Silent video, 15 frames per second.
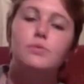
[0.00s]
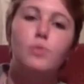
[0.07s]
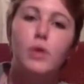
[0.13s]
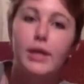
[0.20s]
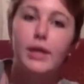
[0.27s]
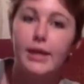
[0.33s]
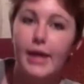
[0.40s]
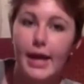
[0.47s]

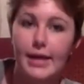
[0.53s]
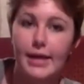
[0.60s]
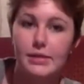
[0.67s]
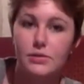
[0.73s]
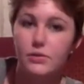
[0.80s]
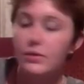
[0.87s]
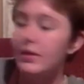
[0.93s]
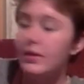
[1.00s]
wooden
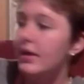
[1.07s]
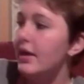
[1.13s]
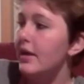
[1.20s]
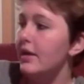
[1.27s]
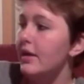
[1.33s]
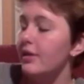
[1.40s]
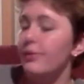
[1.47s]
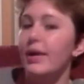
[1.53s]
castle
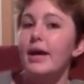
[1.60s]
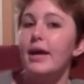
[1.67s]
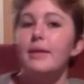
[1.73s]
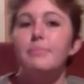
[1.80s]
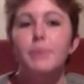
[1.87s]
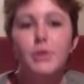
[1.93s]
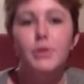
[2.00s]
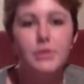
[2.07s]
that we
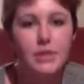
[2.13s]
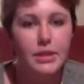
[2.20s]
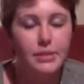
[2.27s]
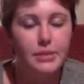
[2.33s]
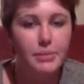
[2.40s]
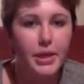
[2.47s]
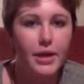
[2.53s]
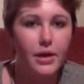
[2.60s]
had built in the
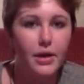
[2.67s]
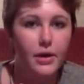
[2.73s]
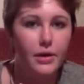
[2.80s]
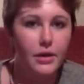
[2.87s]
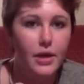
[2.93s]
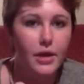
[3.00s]
play yard.